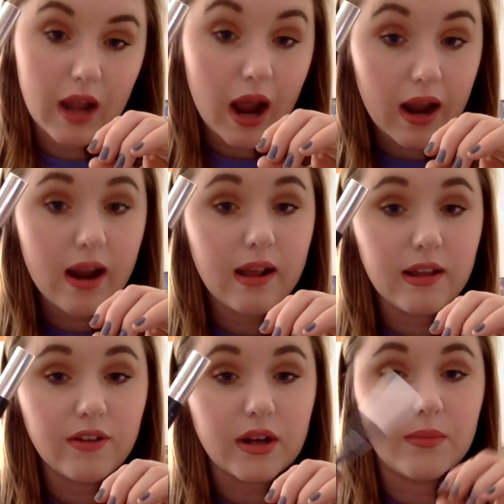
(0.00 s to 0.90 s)
I
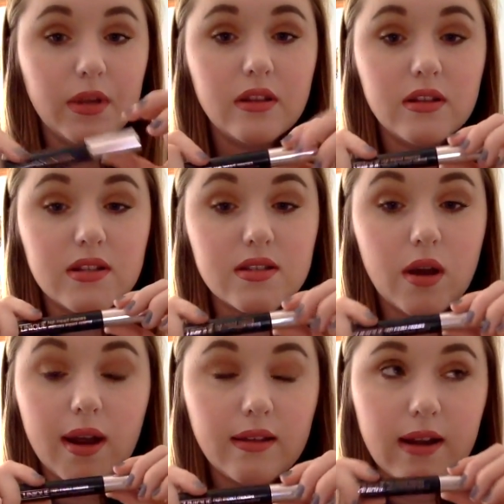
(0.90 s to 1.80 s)
highly recommend this.
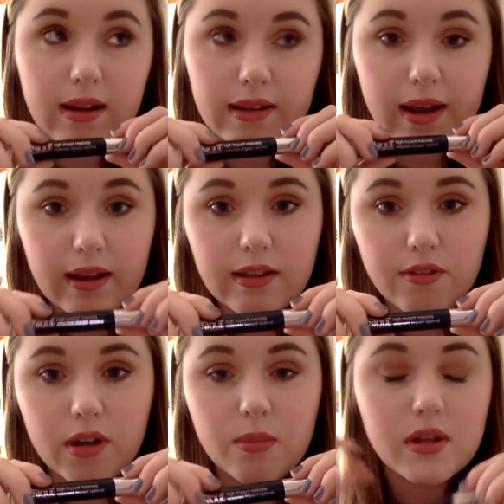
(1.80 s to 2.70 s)
Highly, highly, highly
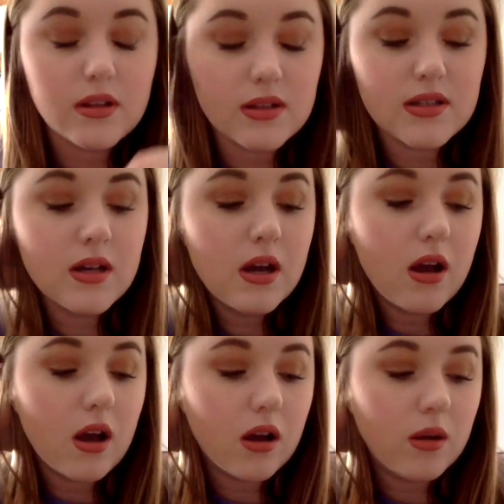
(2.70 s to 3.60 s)
recommend this.
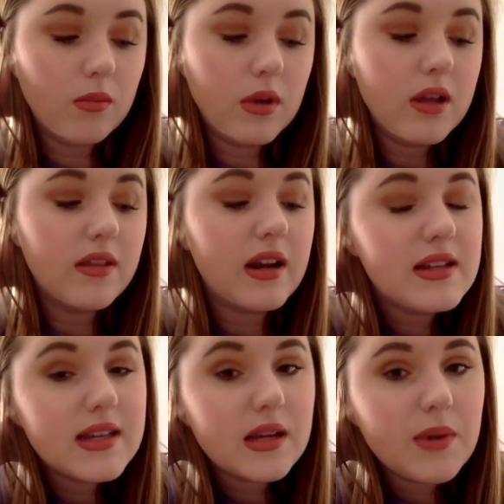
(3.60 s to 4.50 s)
The
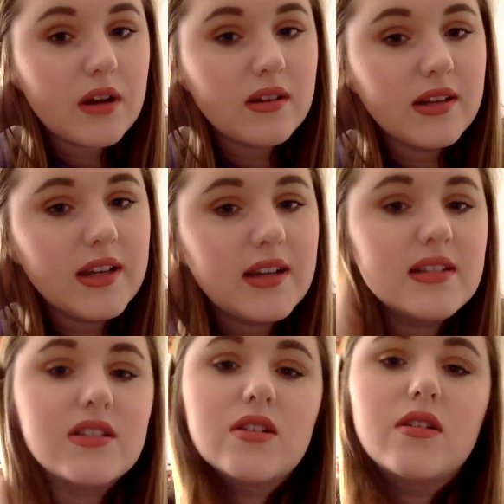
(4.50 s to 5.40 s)
nice thing about Clinique
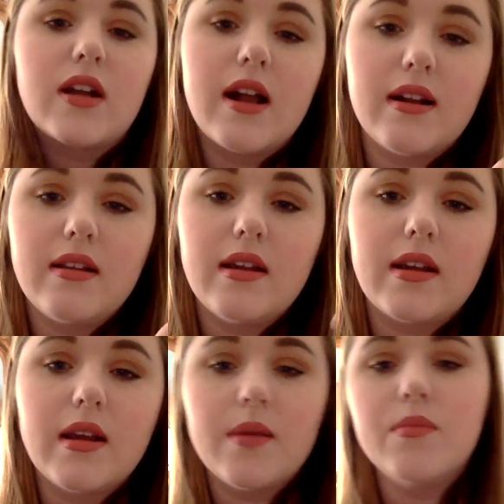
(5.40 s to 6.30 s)
is they're kind of like
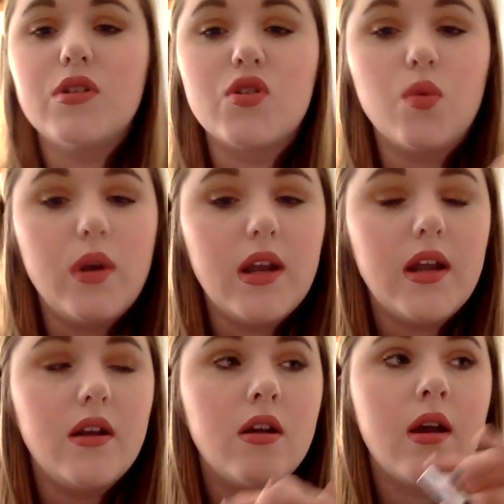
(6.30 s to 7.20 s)
in
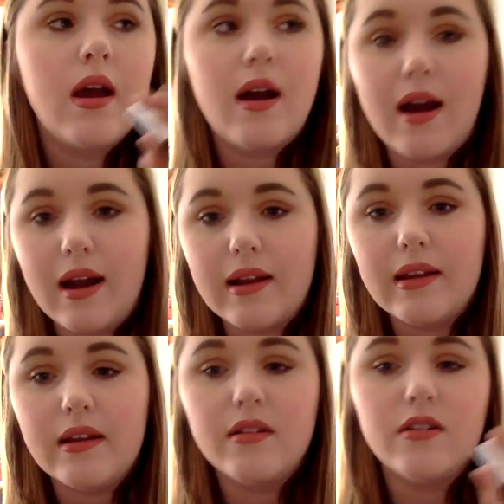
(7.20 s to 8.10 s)
between
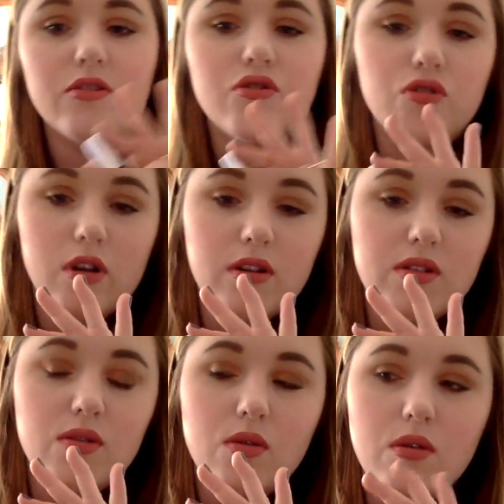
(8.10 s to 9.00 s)
high-end and
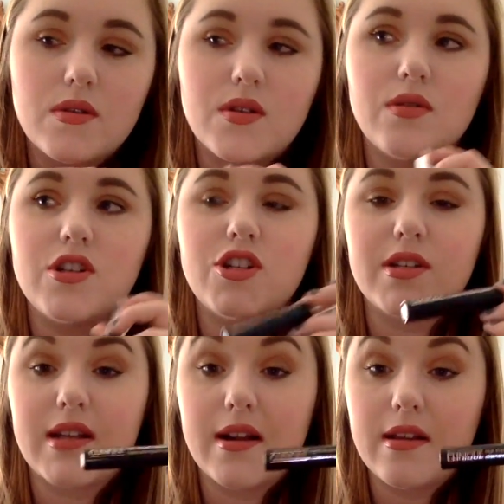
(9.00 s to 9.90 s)
drugstore, so it's just
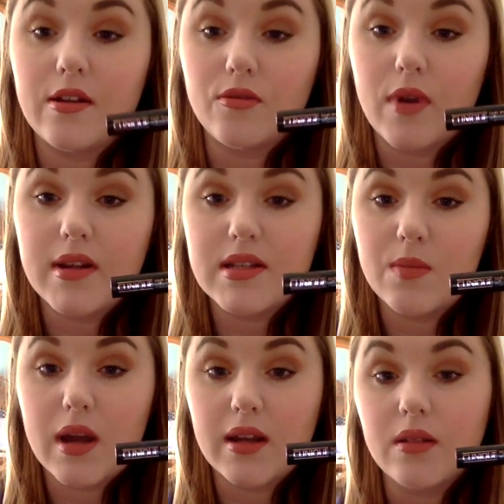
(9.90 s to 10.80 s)
kind of like right
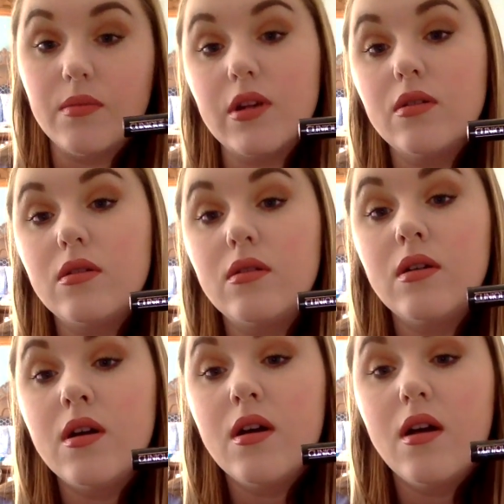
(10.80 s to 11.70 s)
smack in the middle
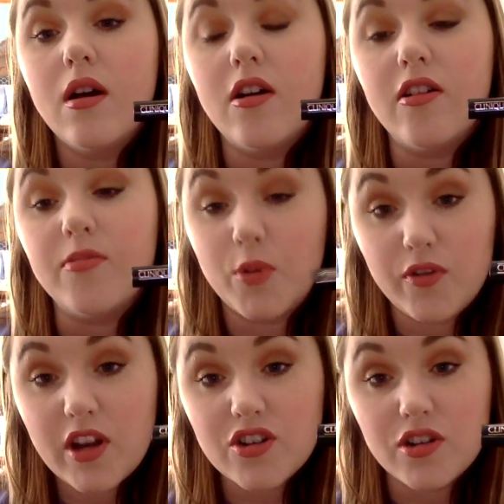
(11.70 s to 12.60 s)
of
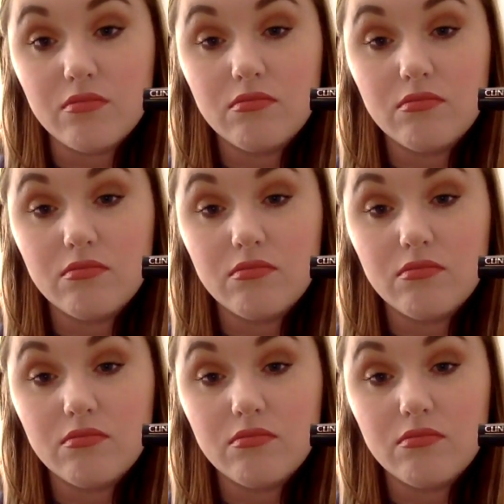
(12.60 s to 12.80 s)
perfection.